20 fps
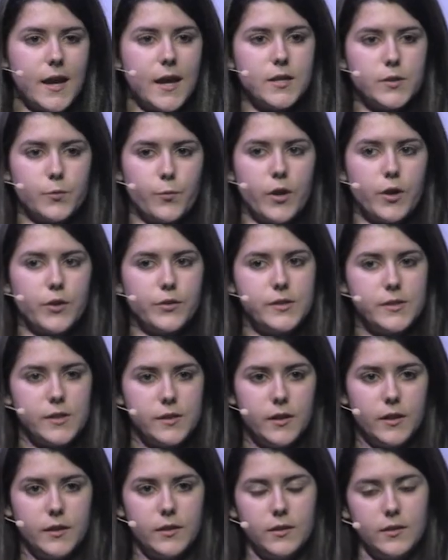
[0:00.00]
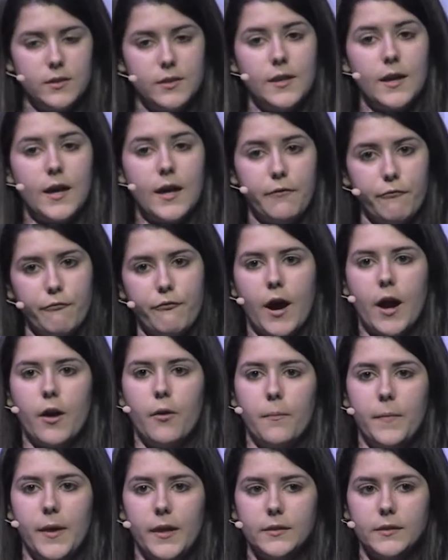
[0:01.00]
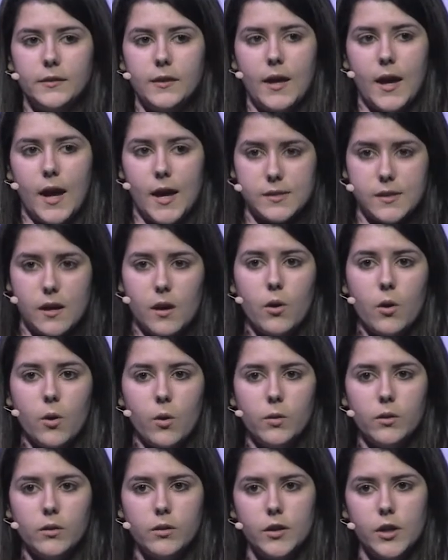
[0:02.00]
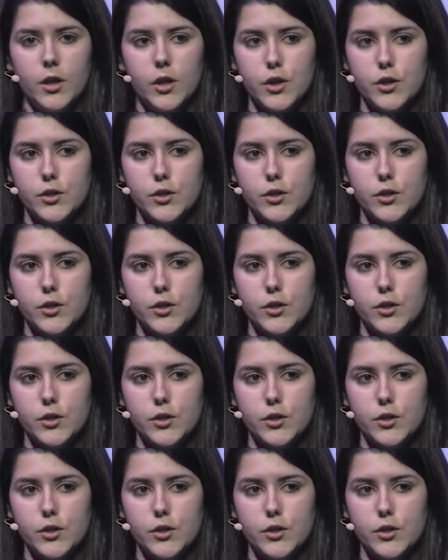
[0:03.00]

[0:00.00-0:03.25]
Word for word: case, we consider the environment as a whole.